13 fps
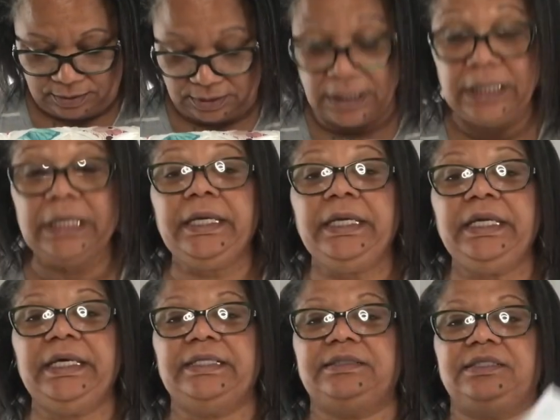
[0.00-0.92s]
clean
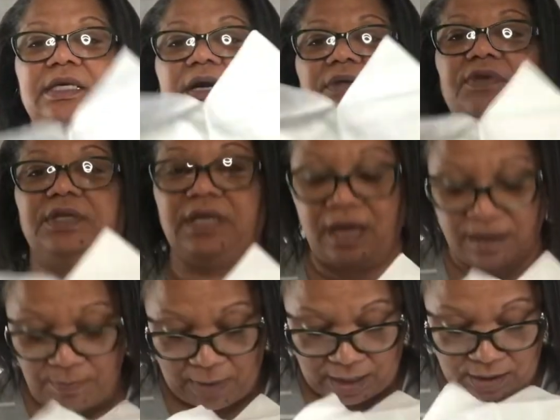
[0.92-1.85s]
it the other day.
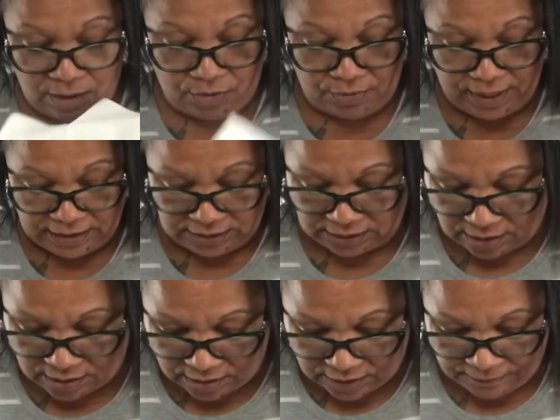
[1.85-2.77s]
My little
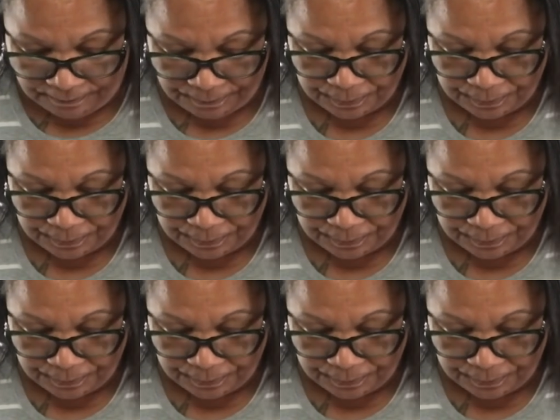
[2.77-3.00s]
grandson